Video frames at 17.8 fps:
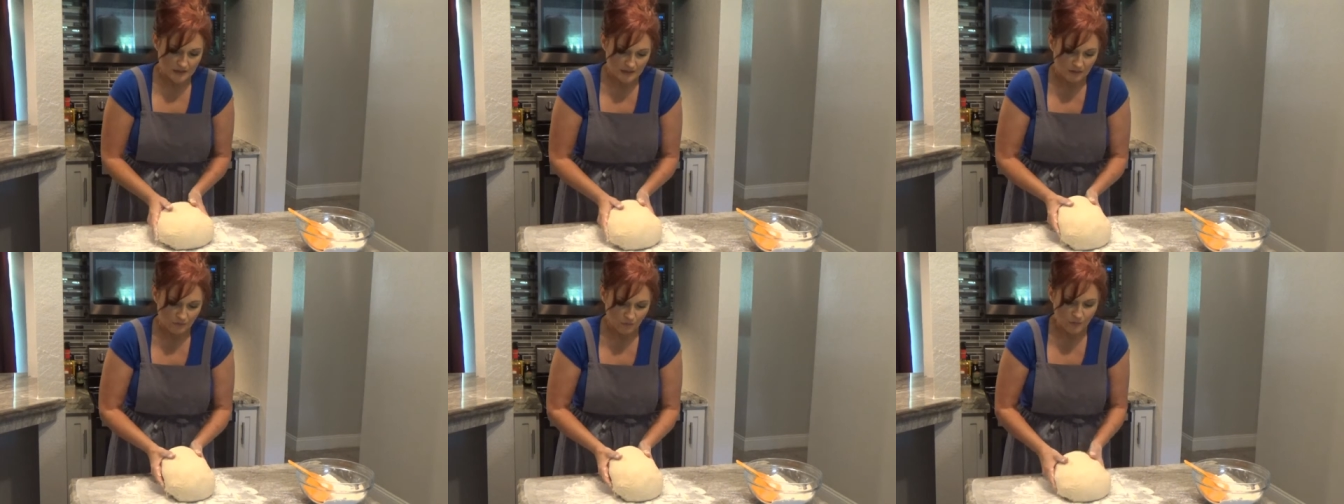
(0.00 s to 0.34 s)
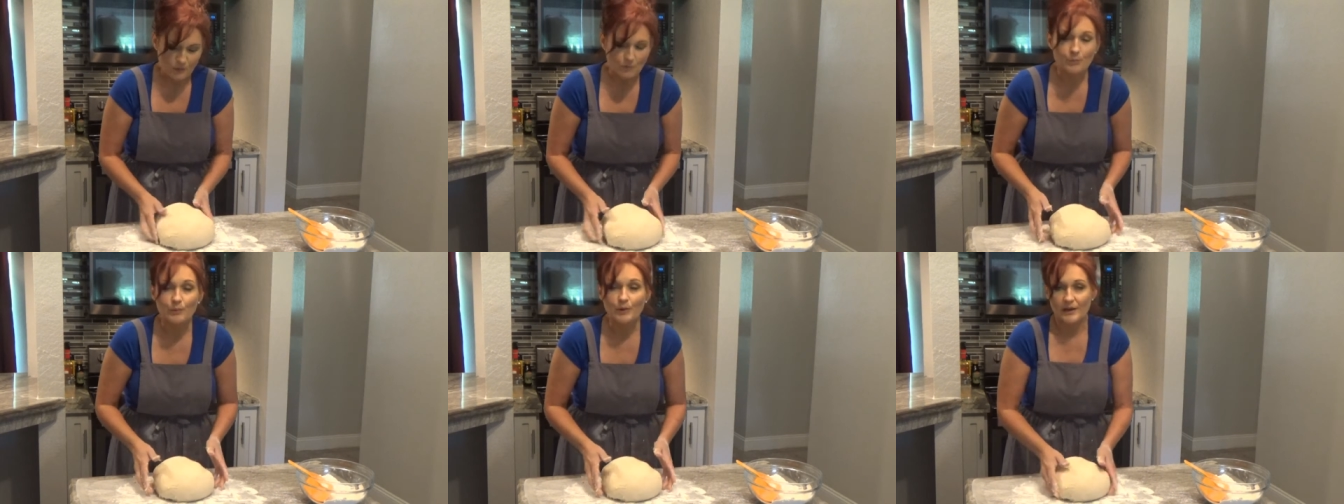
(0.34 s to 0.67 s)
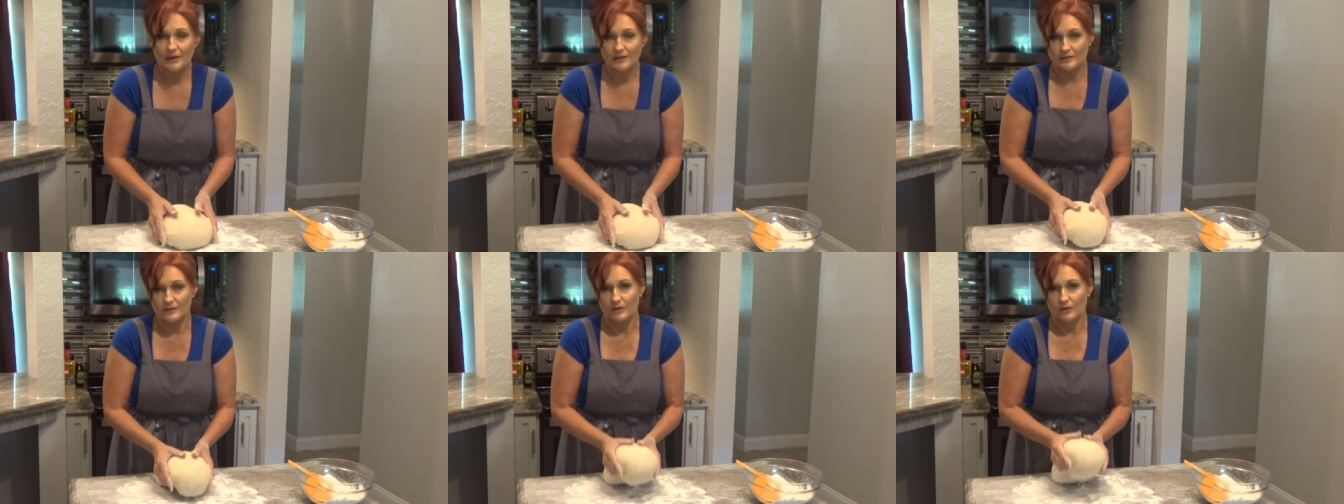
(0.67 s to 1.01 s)
with
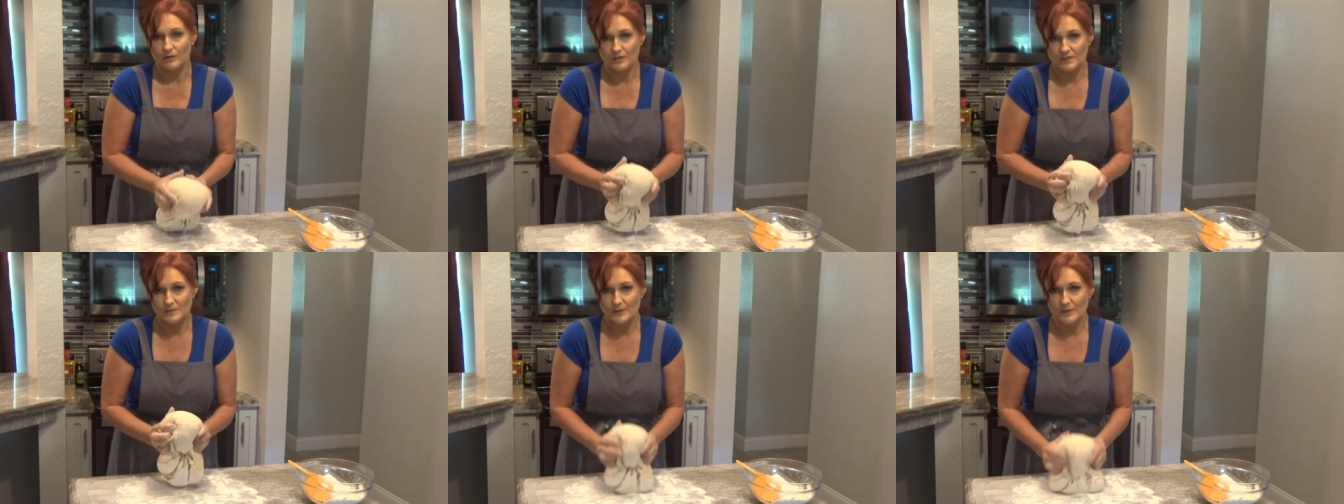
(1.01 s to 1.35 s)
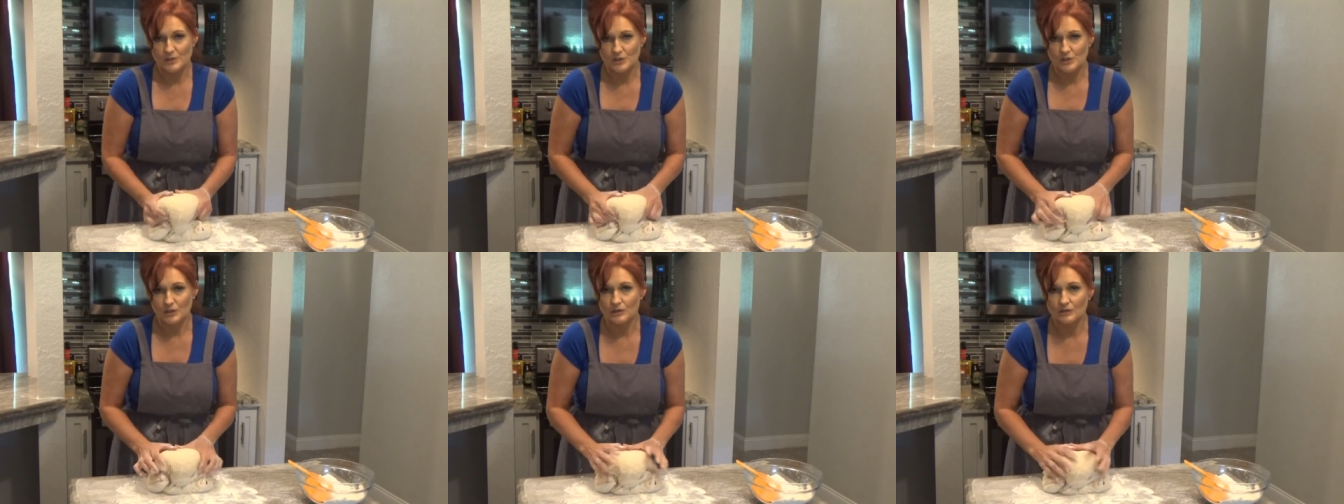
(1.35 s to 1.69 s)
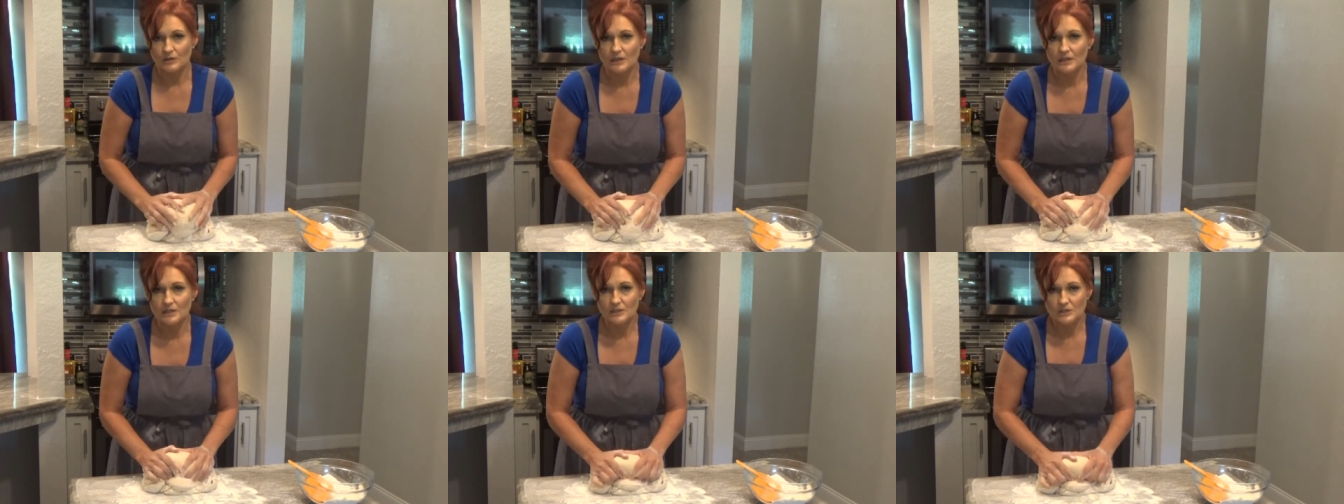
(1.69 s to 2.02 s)
bread dough especially, you
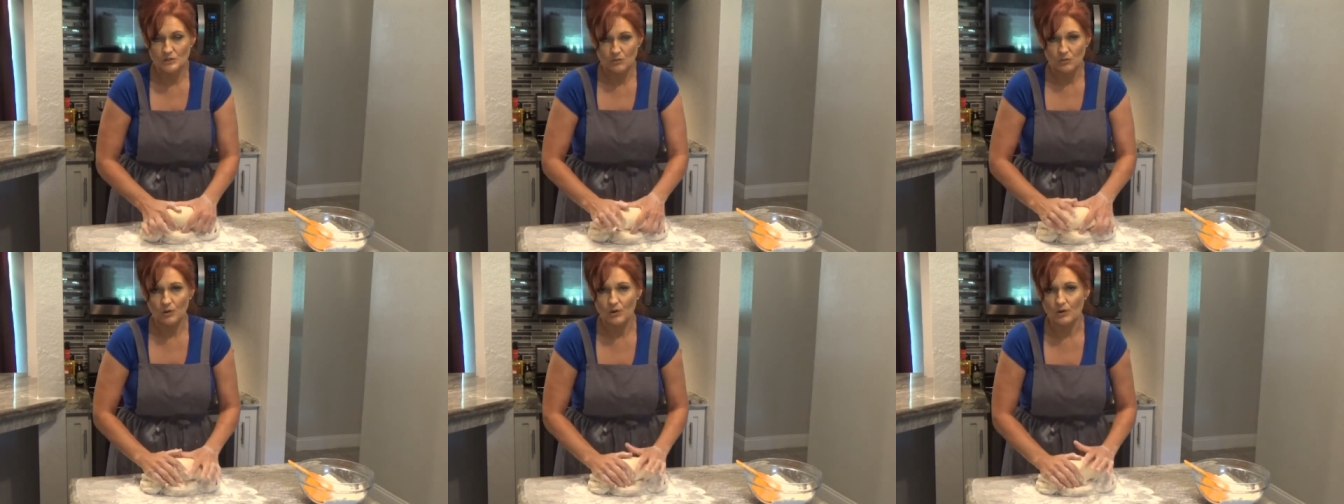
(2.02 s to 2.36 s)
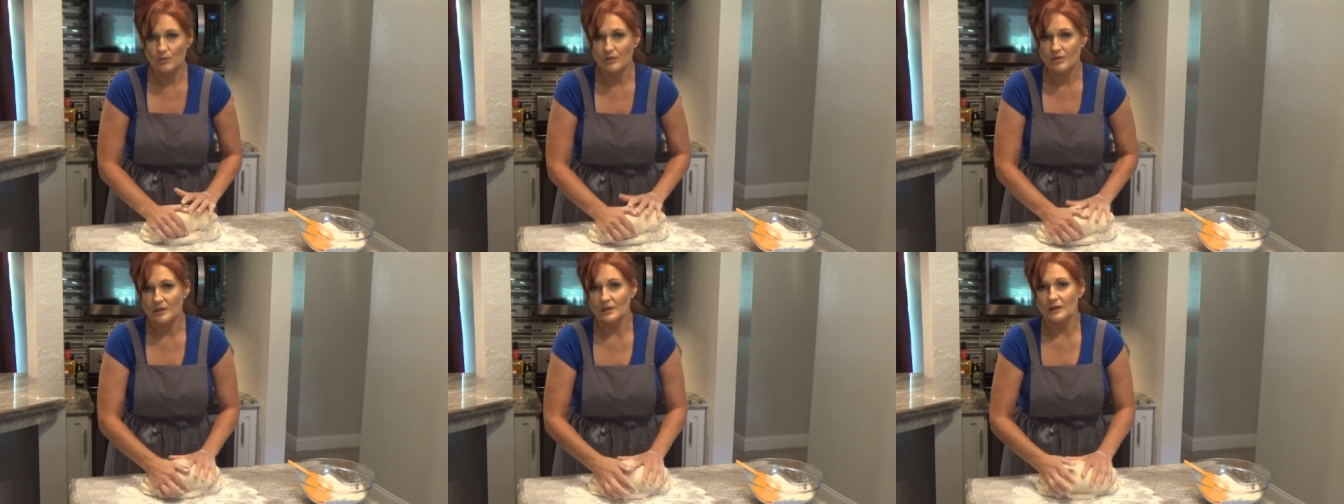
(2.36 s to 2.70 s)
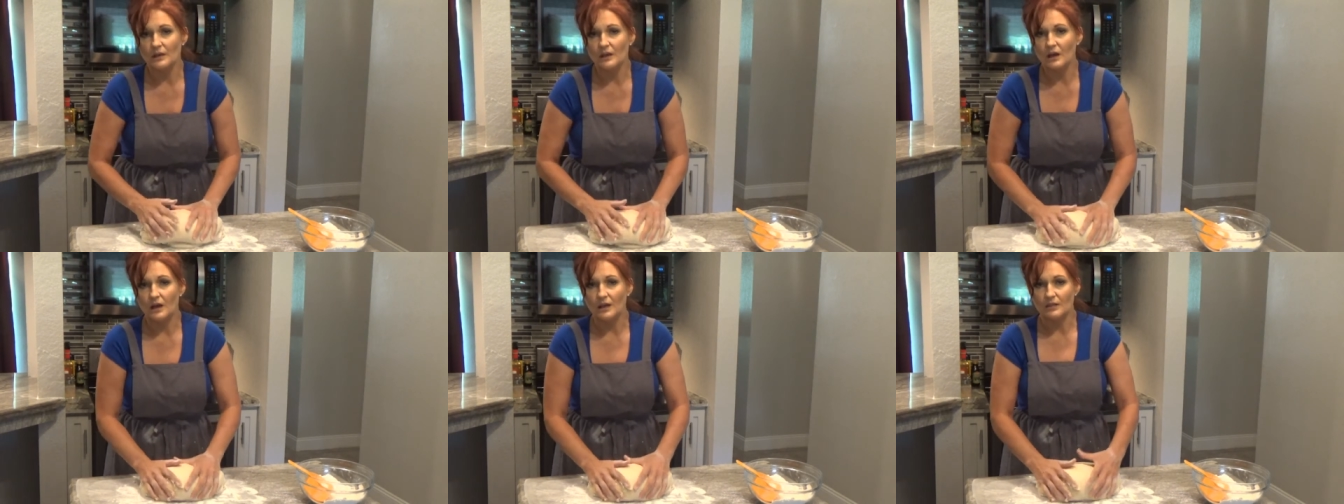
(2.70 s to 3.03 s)
need to work with it a
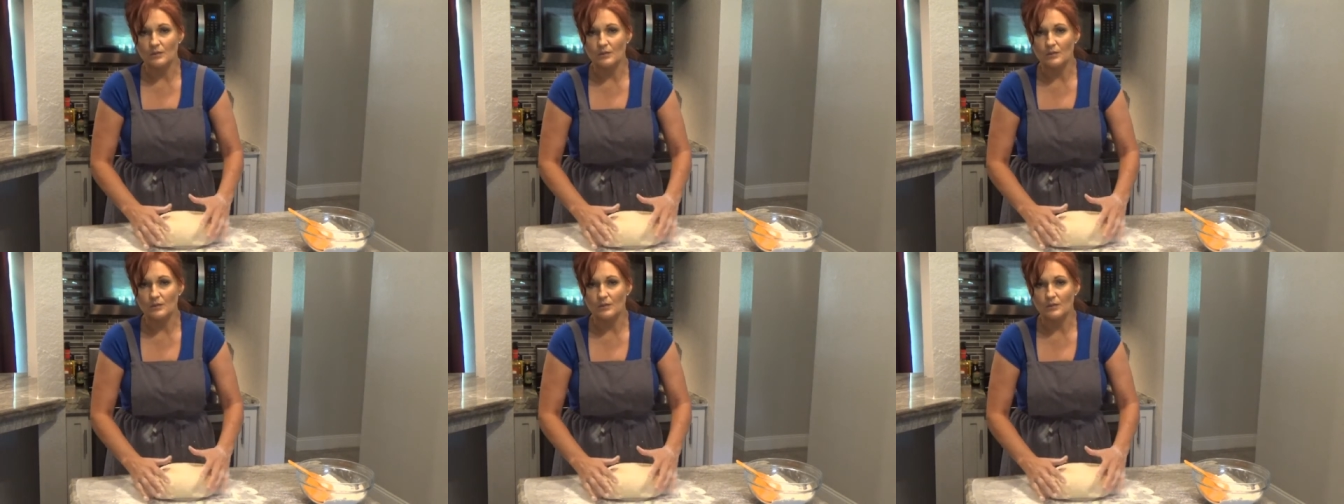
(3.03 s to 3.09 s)
lot.